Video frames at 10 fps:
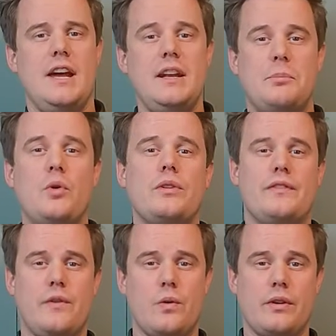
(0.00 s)
and the
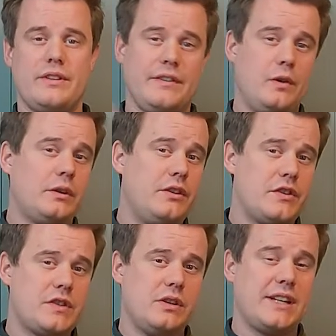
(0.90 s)
0.4 default
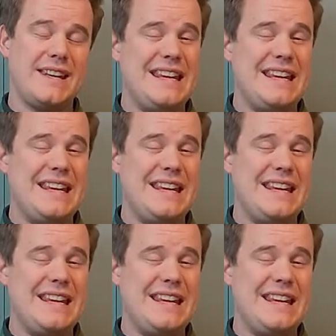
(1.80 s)
nozzle can